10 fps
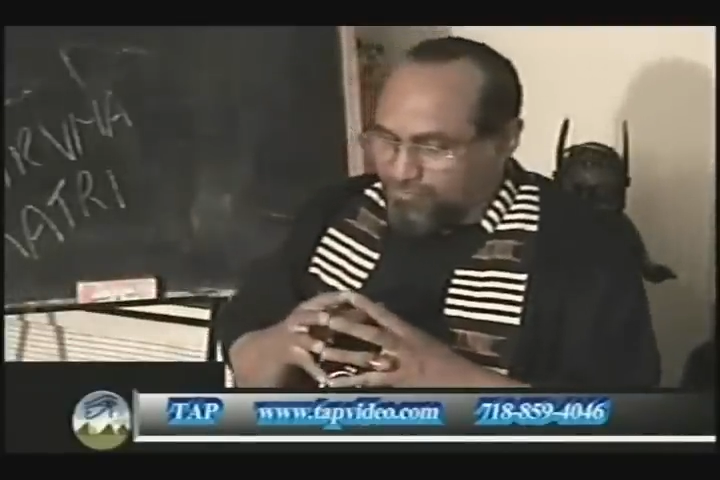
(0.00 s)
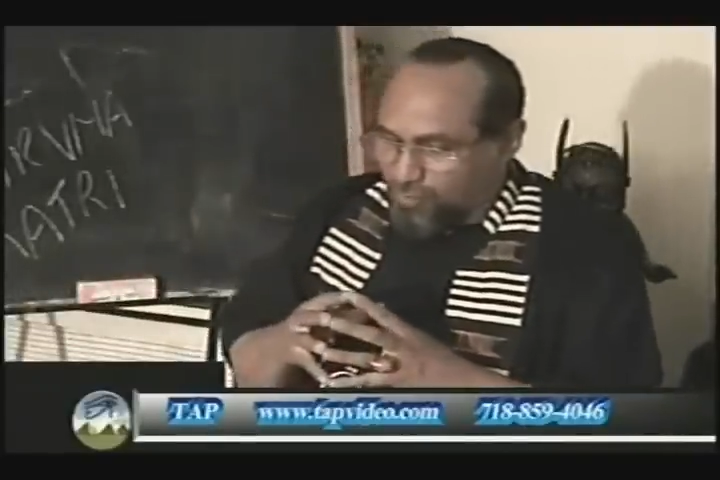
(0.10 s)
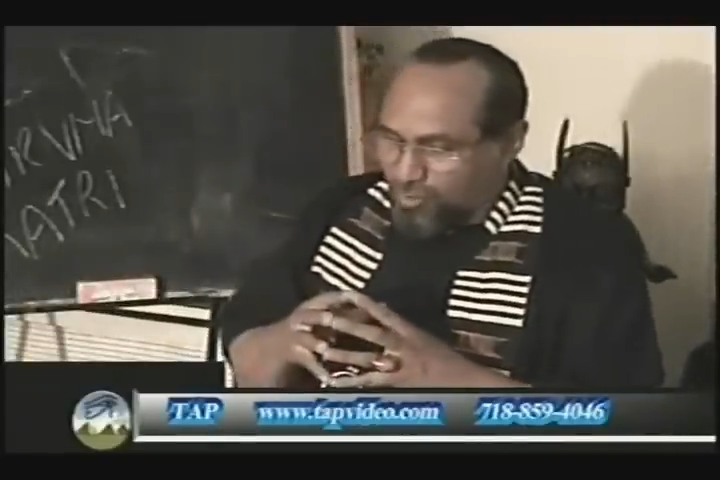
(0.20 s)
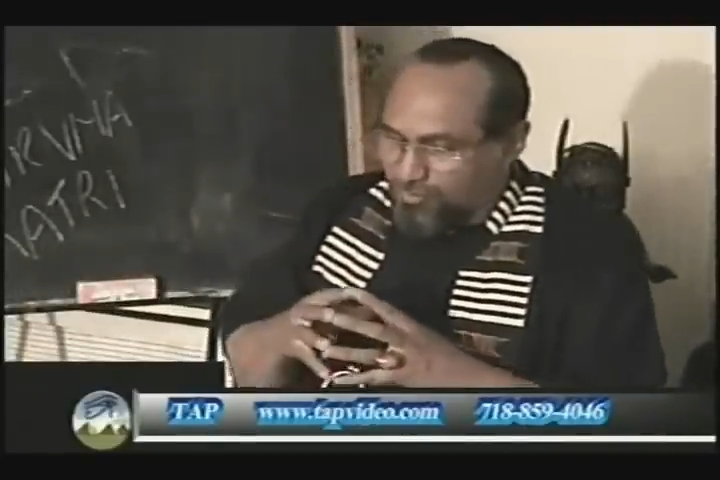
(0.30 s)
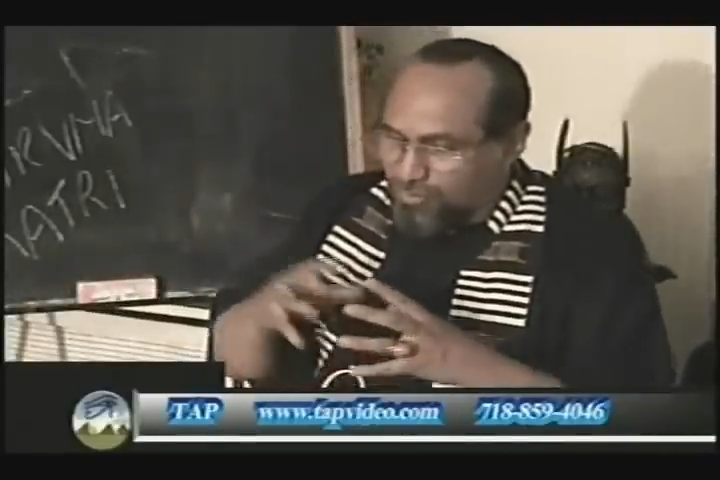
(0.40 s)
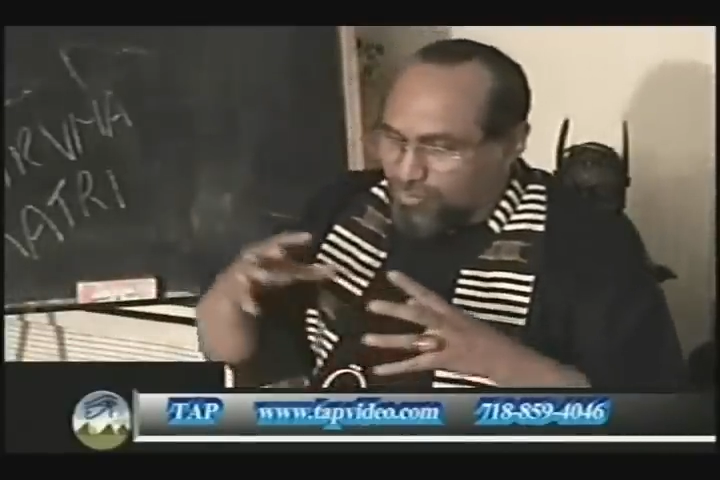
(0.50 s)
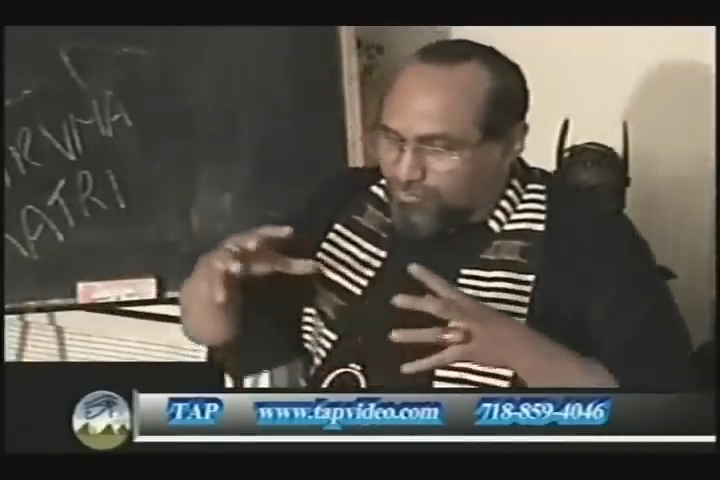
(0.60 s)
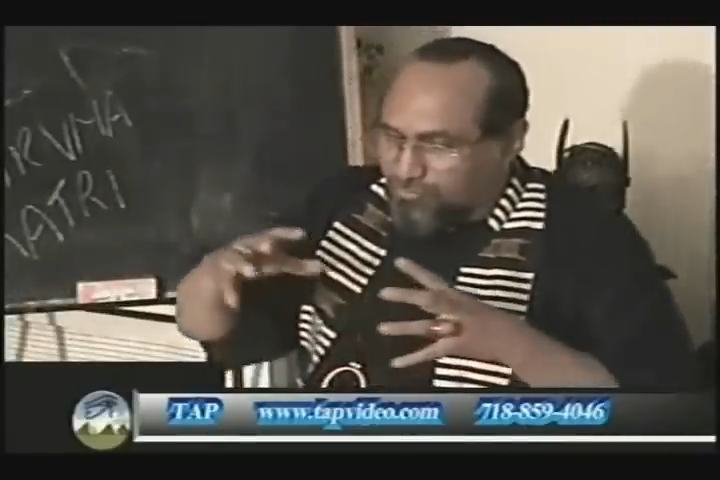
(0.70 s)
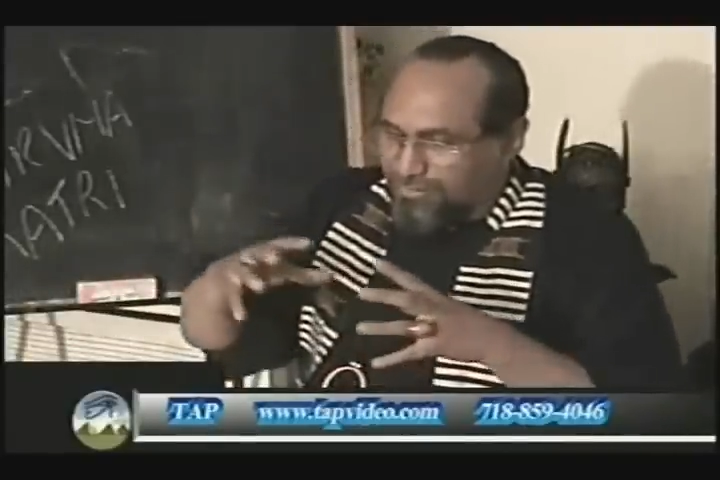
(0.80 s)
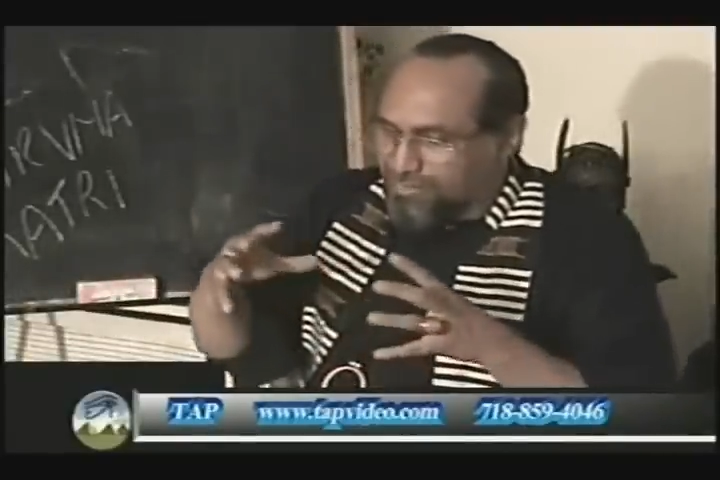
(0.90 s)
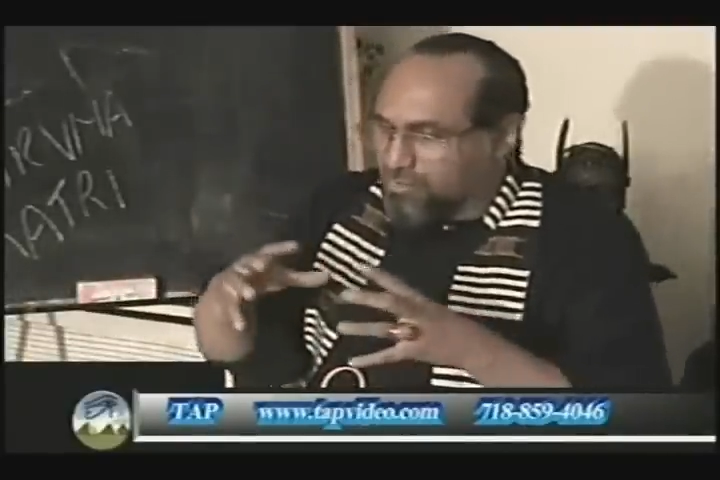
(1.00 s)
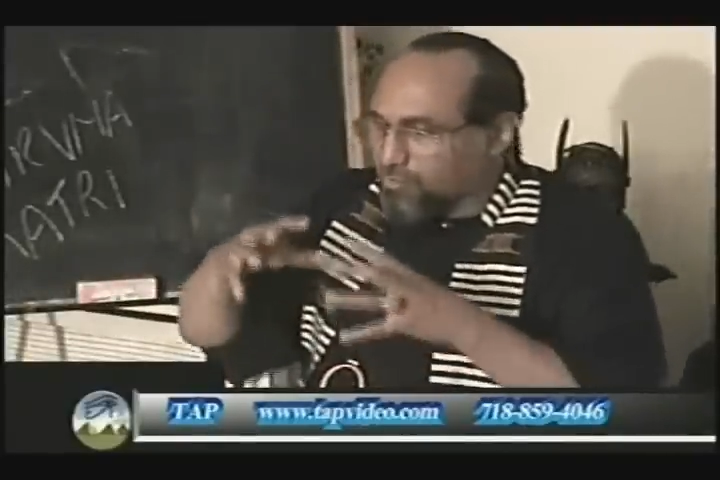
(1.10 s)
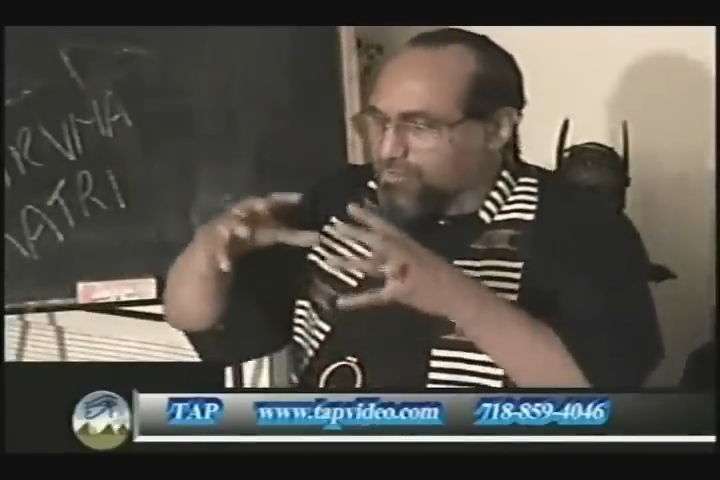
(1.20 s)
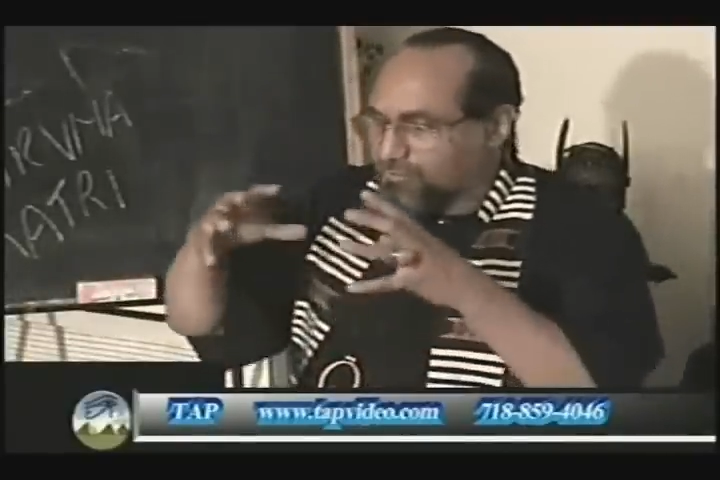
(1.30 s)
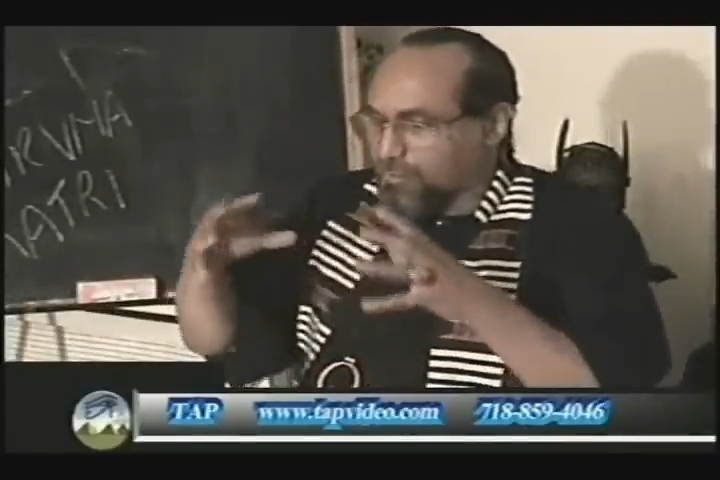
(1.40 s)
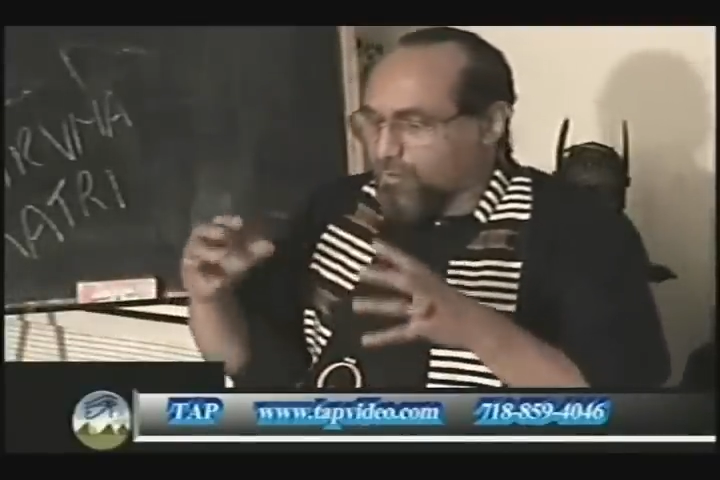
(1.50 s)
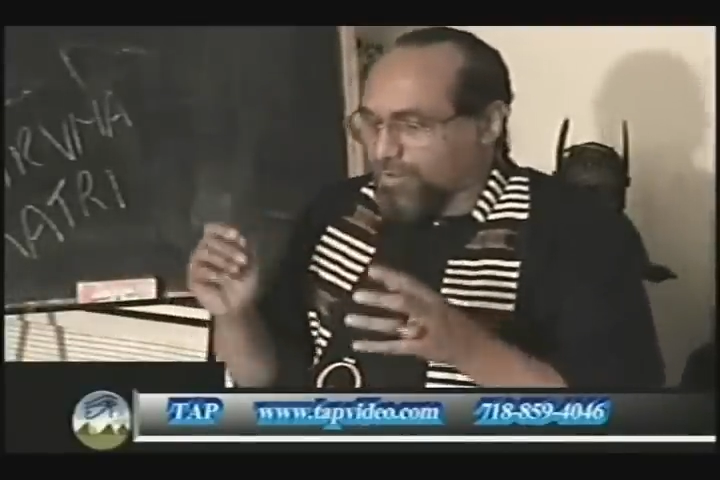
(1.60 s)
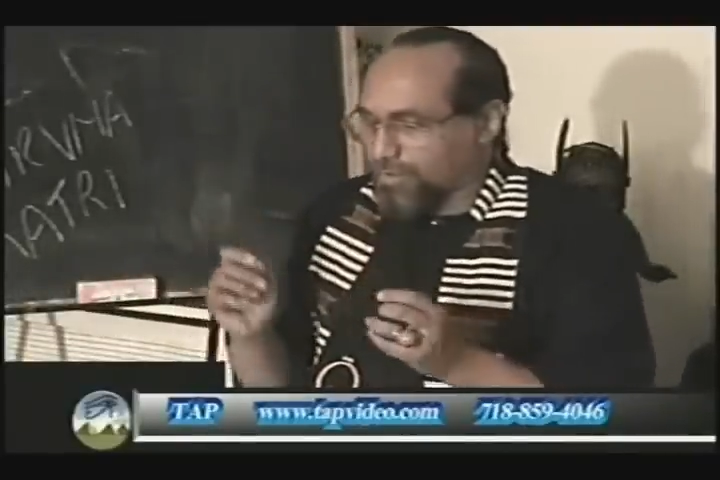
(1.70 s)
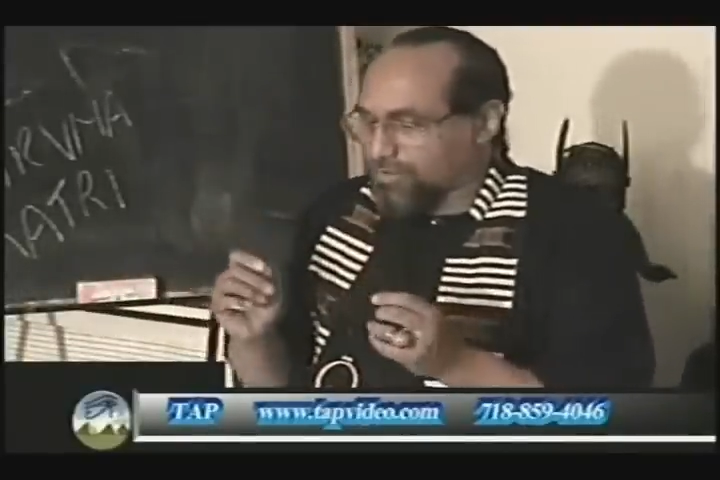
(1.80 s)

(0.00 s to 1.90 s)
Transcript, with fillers: new thresholds of awareness.